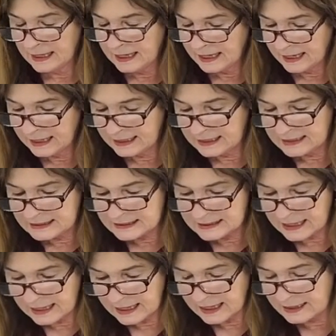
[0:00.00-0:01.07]
And it
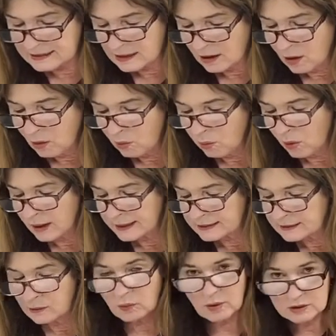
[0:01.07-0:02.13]
says,
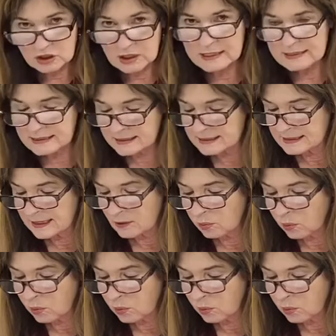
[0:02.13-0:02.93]
Jesus said,